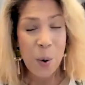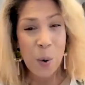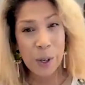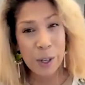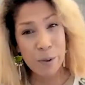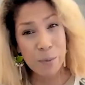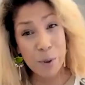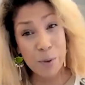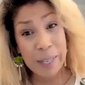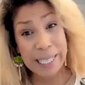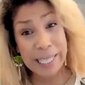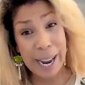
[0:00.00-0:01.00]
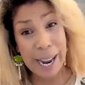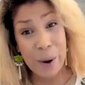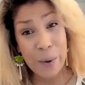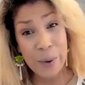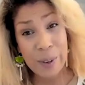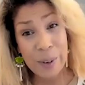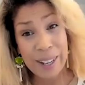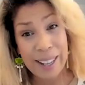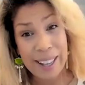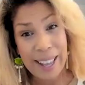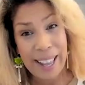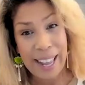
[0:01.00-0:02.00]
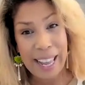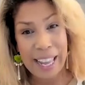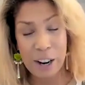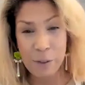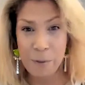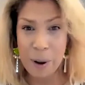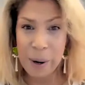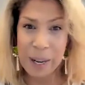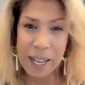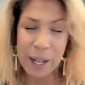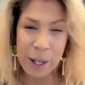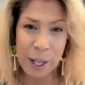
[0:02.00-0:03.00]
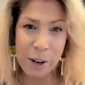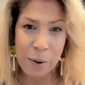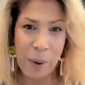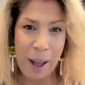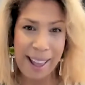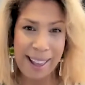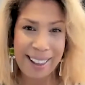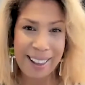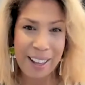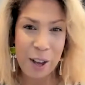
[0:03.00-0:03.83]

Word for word: or you're moving down in a very clear way.